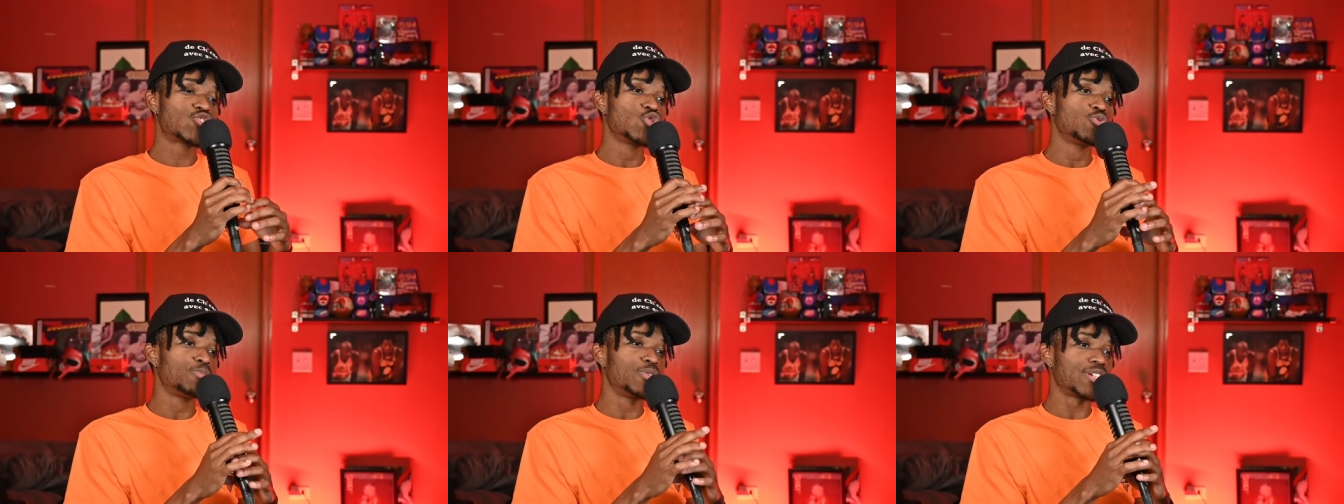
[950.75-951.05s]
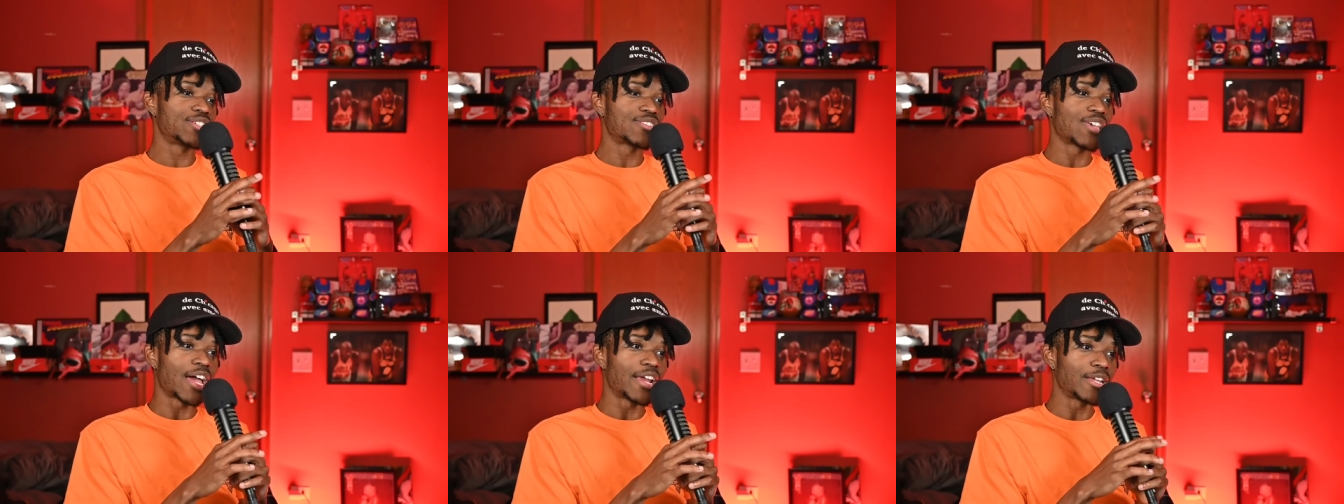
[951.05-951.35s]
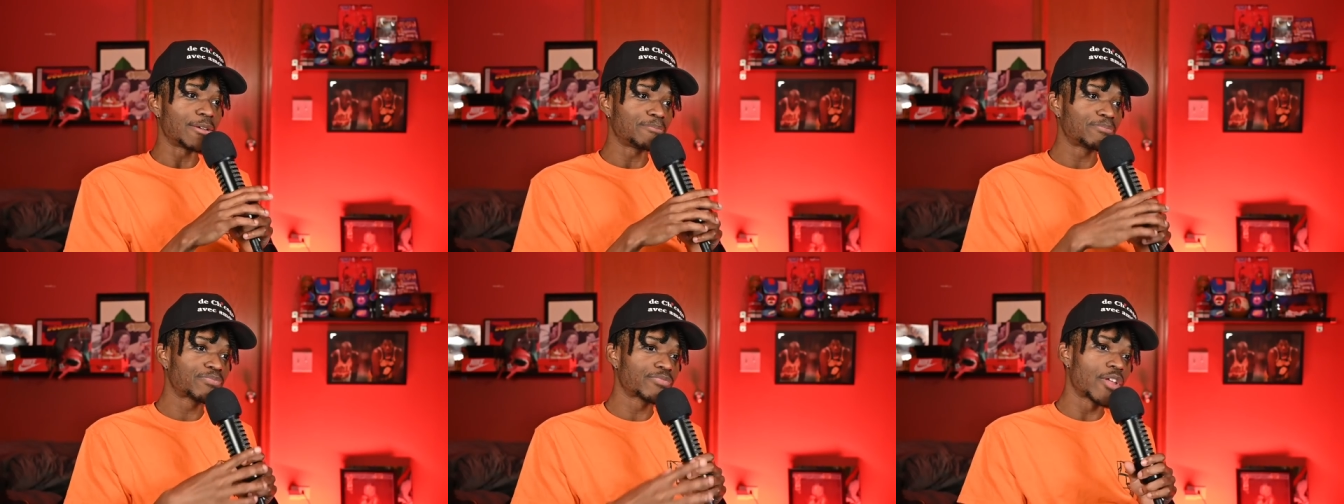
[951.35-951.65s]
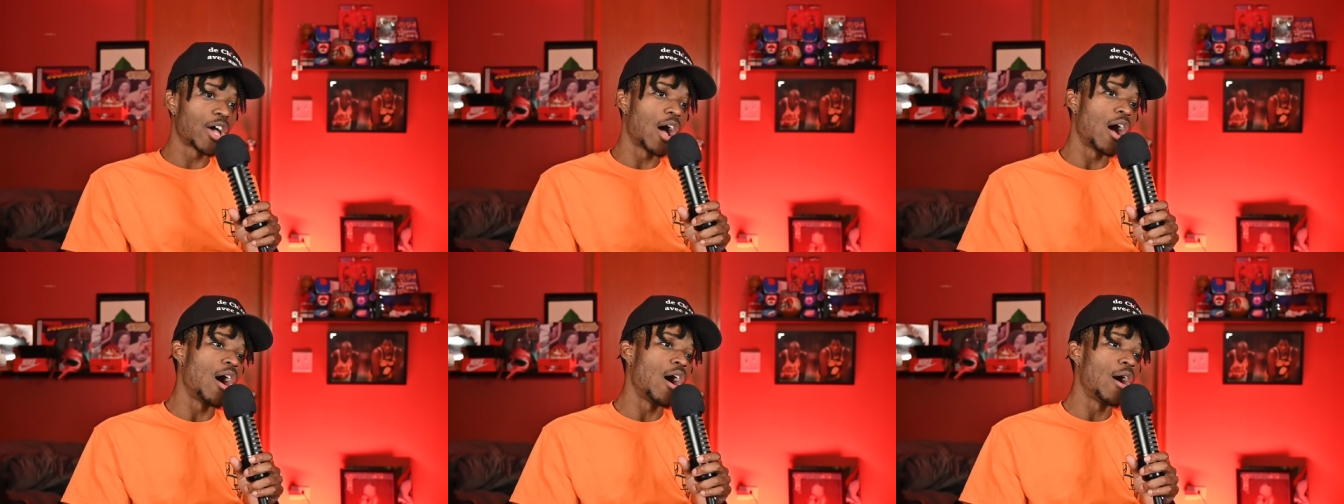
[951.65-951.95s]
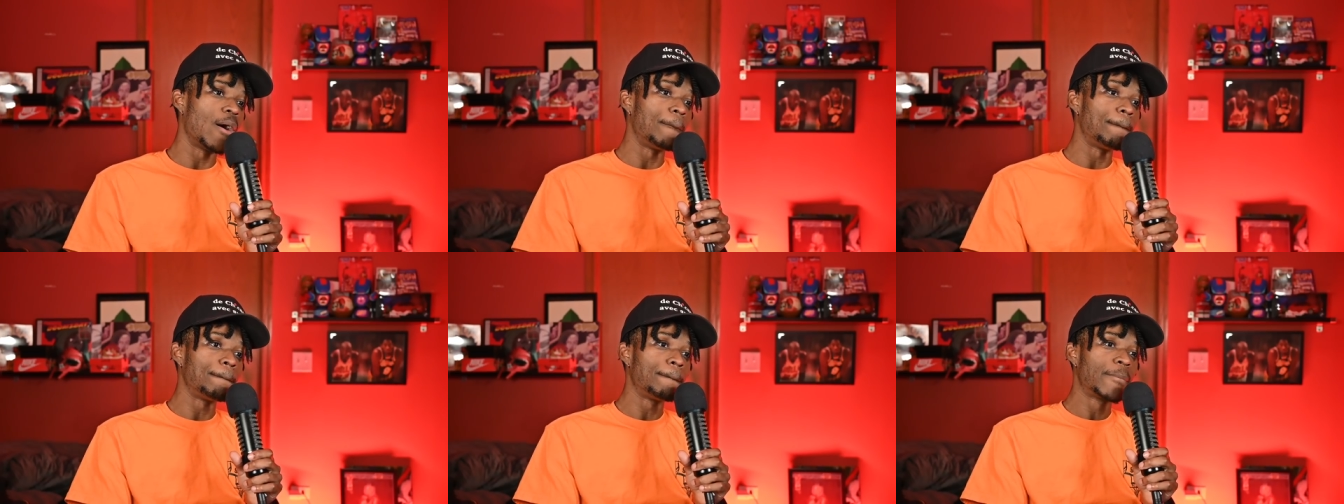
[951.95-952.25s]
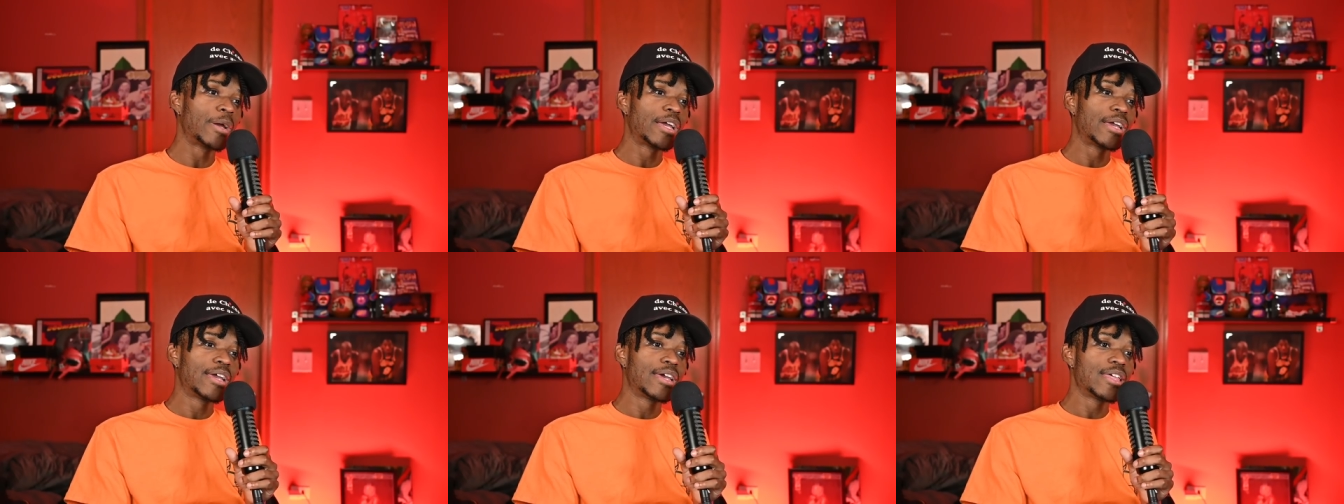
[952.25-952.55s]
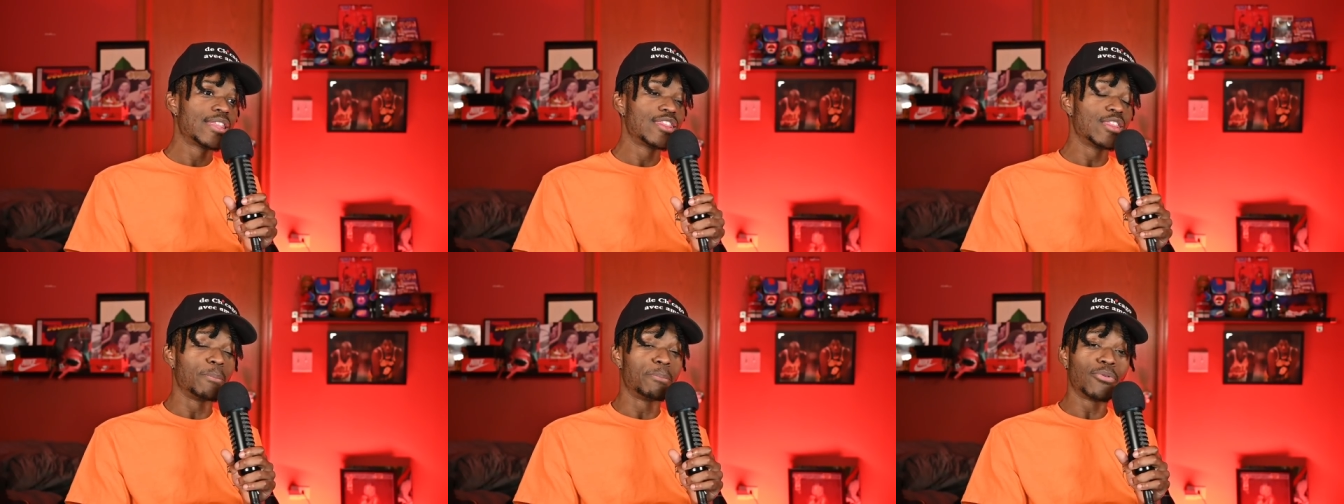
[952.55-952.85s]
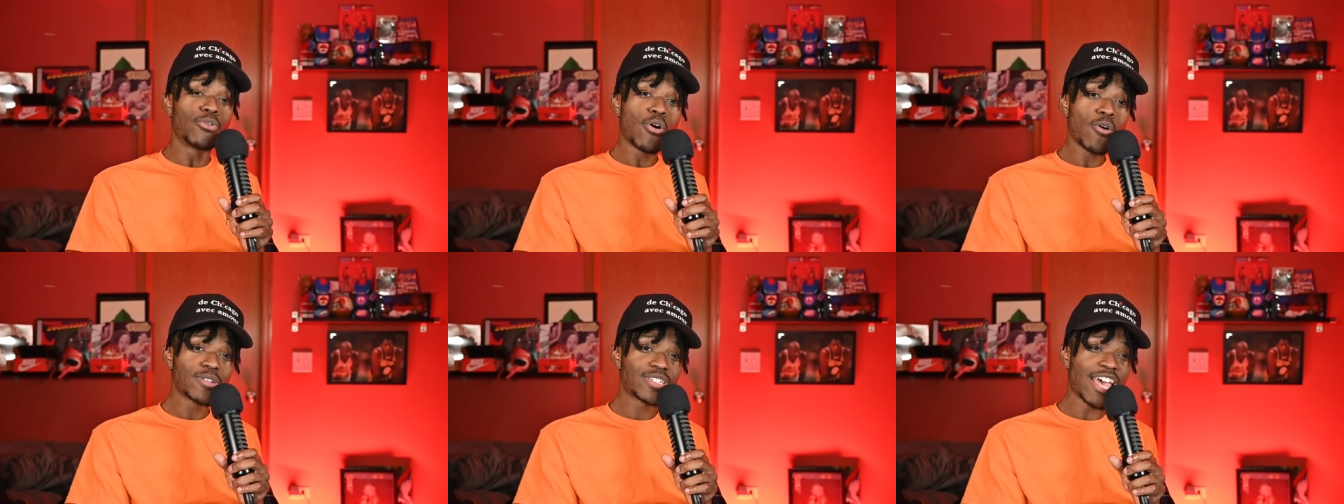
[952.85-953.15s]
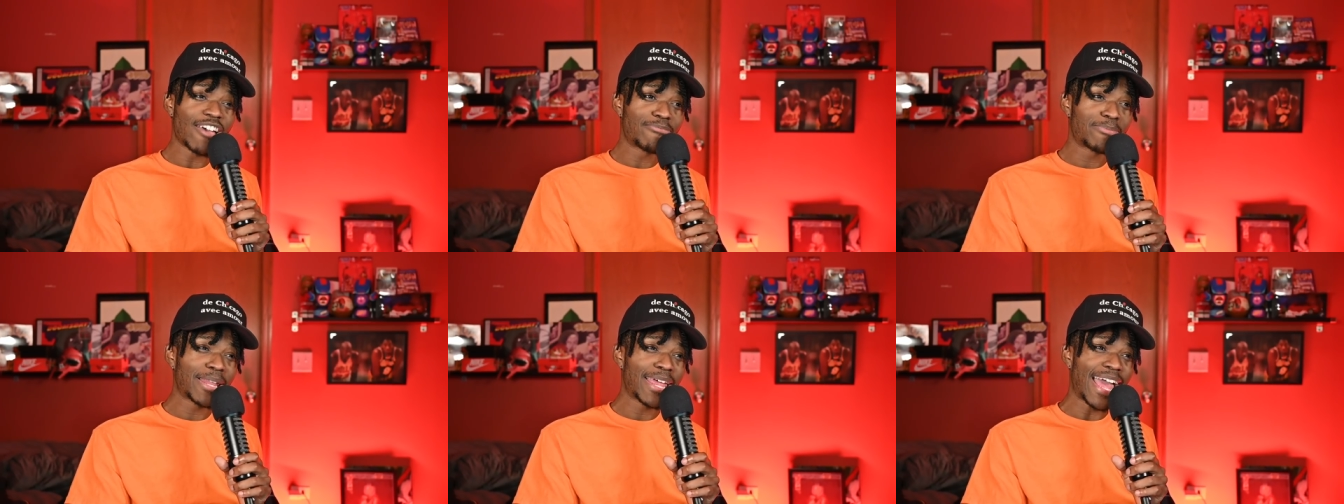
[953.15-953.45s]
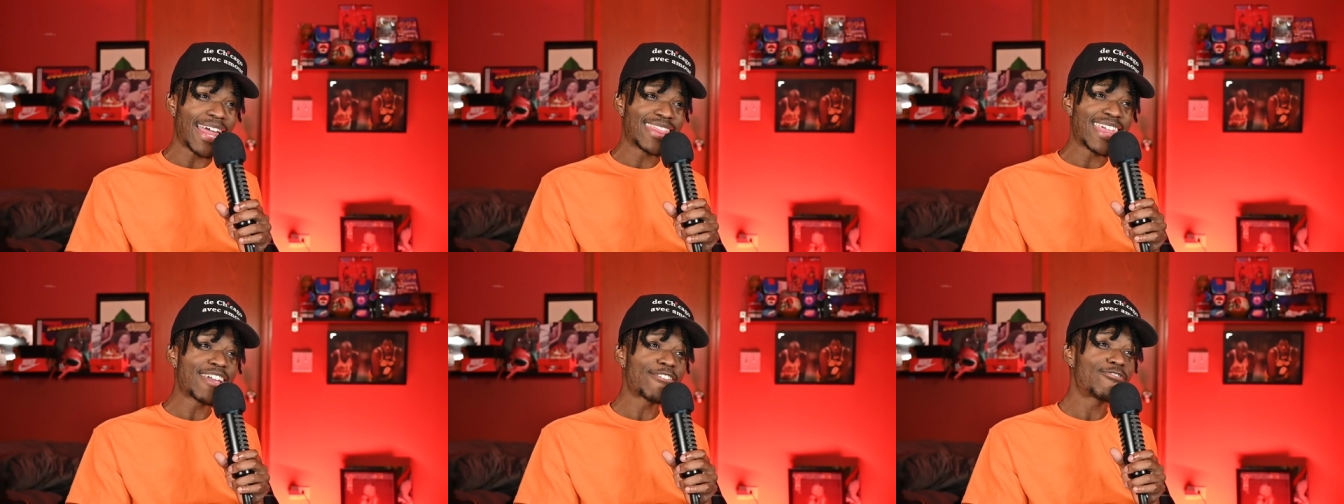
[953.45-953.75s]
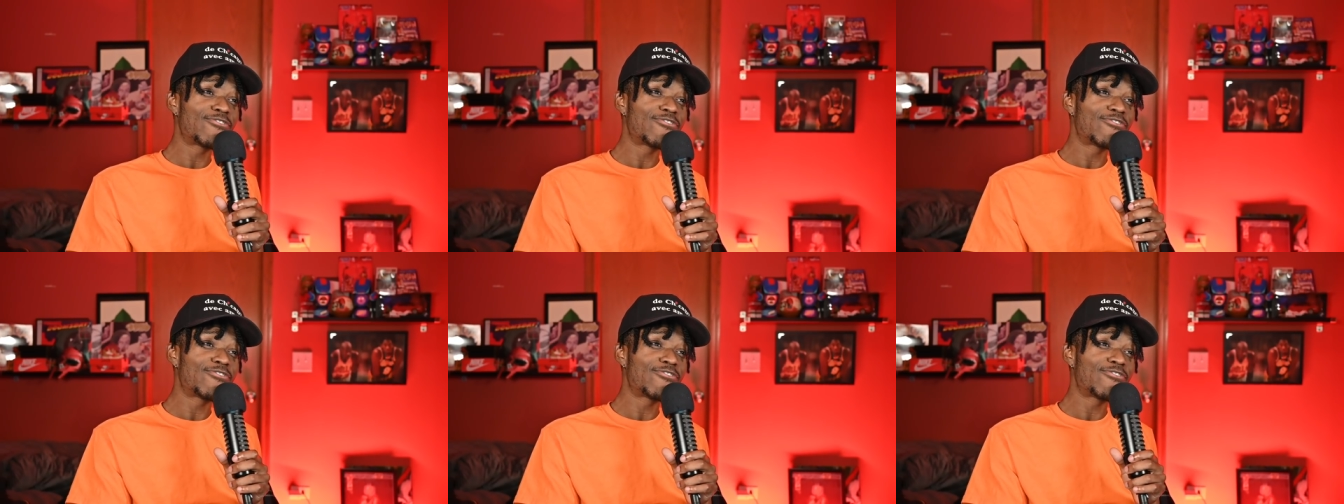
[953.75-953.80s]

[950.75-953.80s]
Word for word: super excited. Um, the Bulls have played, I think,